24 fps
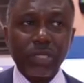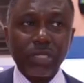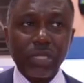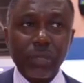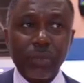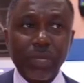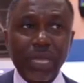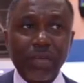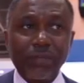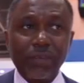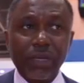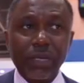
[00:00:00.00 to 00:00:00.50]
So
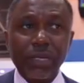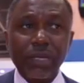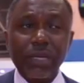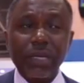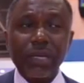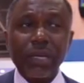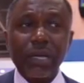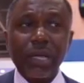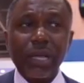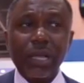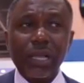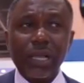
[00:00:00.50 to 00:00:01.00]
we have a,
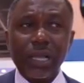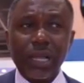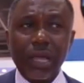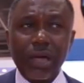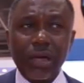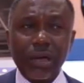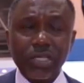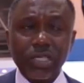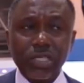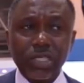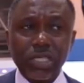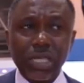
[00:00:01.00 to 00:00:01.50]
a
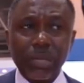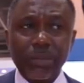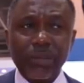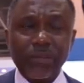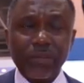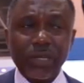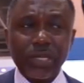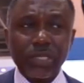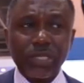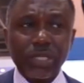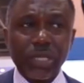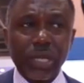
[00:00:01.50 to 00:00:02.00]
large team
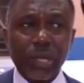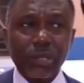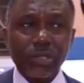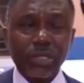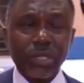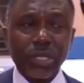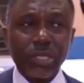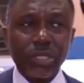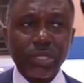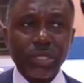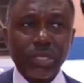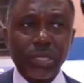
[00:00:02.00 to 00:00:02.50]
of
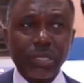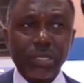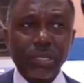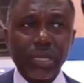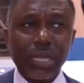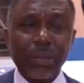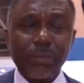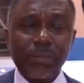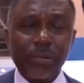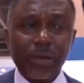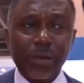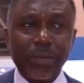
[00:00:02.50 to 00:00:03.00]
consultants
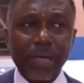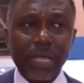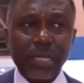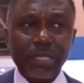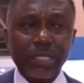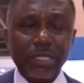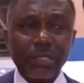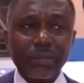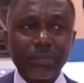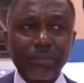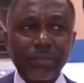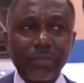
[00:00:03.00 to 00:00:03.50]
that
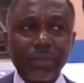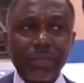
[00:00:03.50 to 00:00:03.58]
implement